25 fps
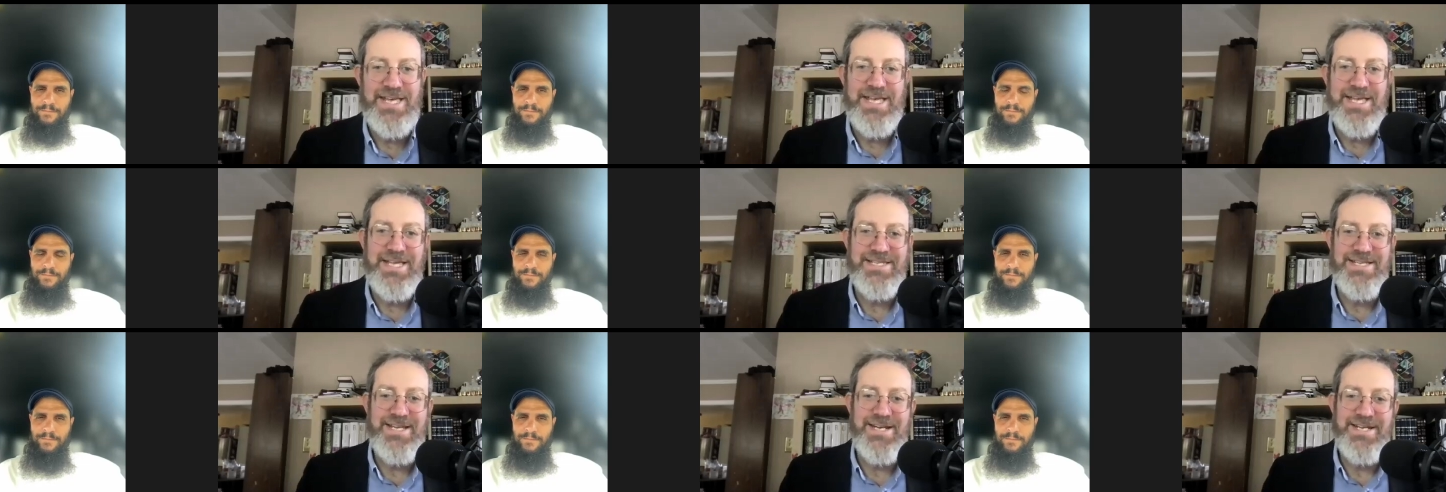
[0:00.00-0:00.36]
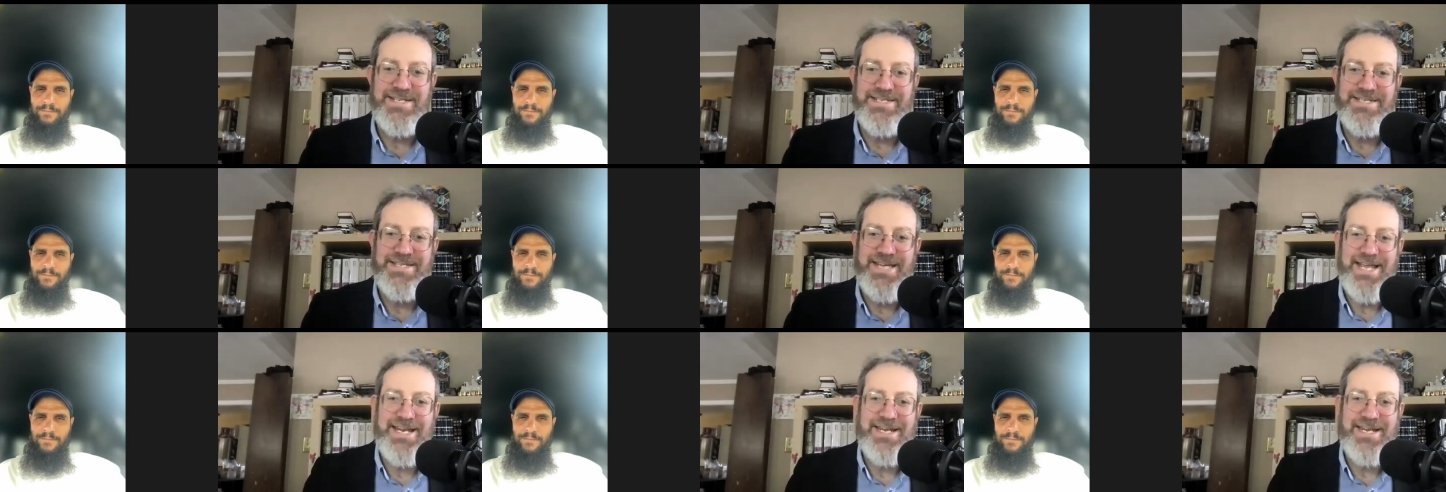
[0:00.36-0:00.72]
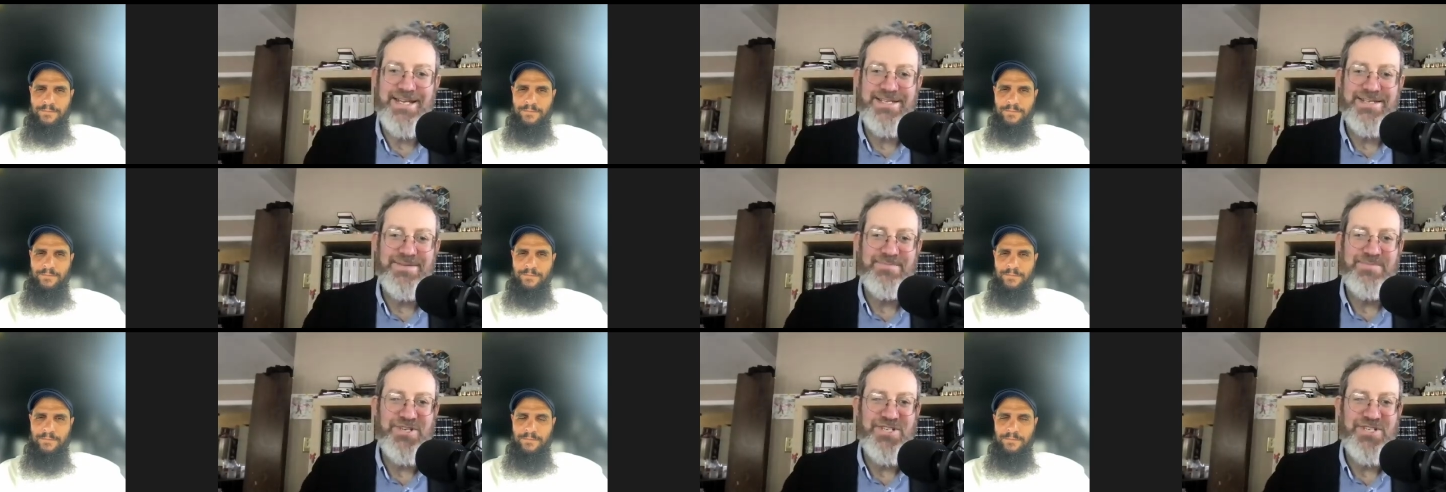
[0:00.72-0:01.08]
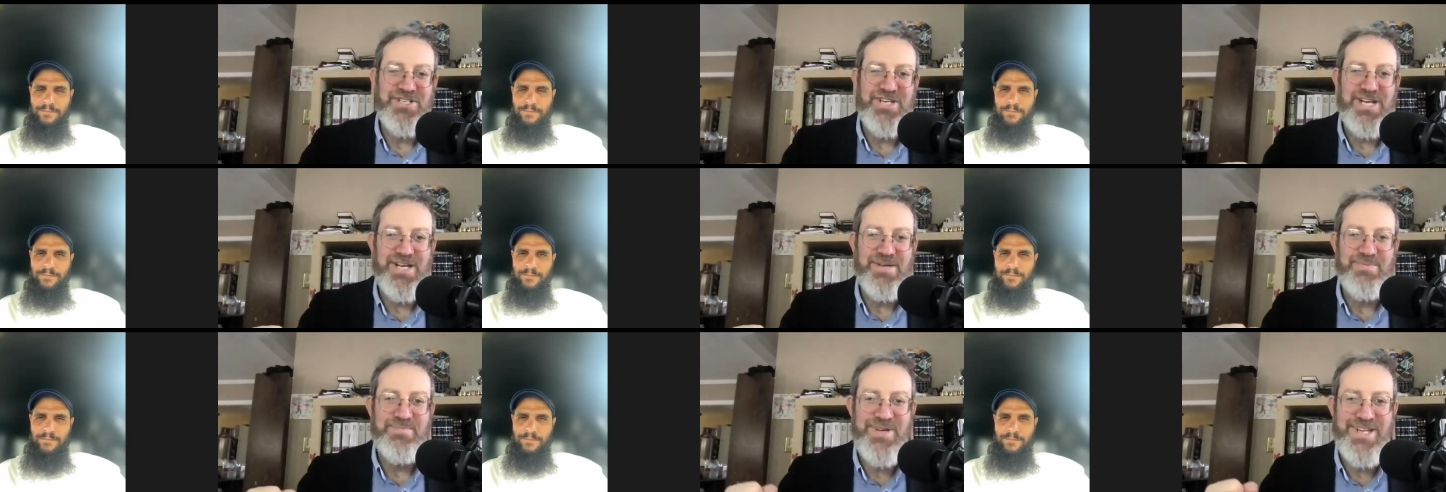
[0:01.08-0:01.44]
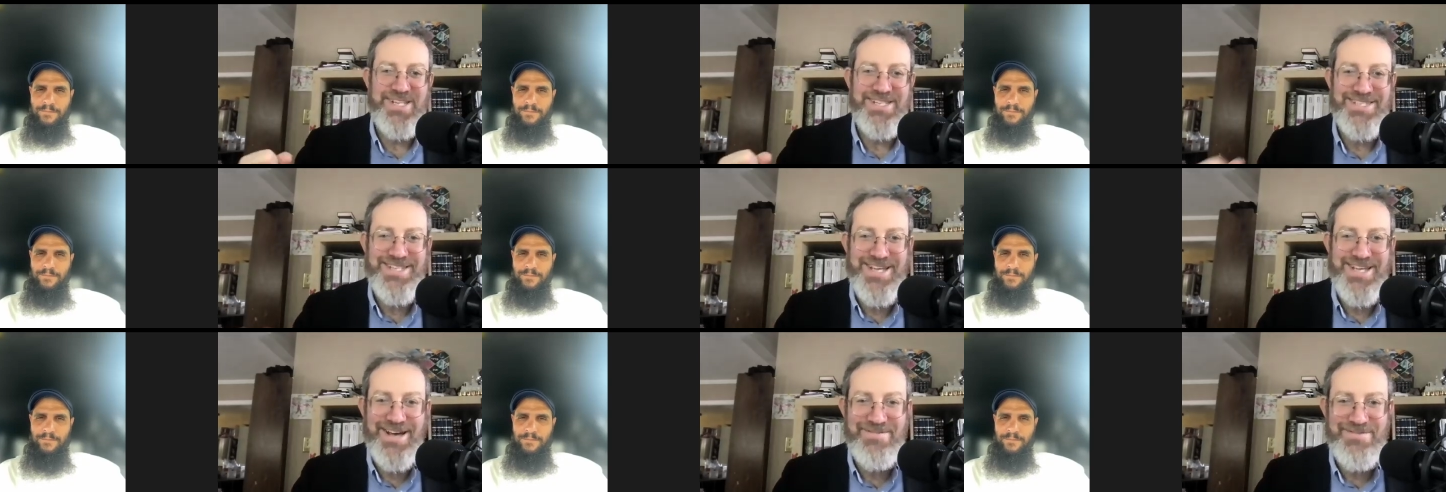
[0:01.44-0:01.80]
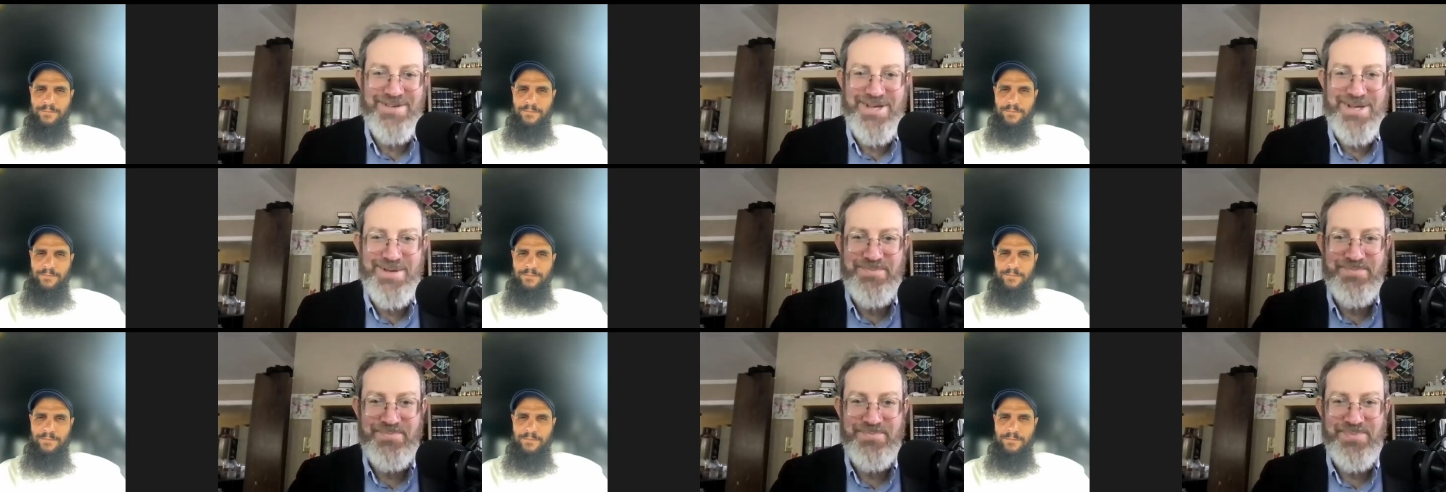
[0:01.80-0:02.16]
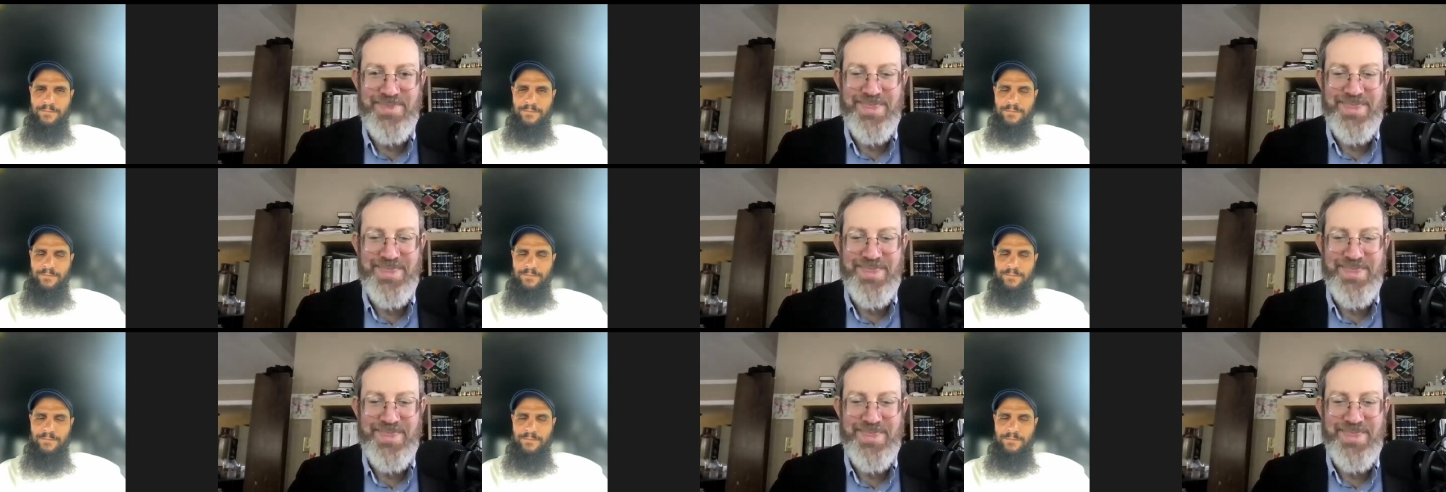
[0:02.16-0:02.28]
Speaker 1: He's going to send us Mashiach ben David,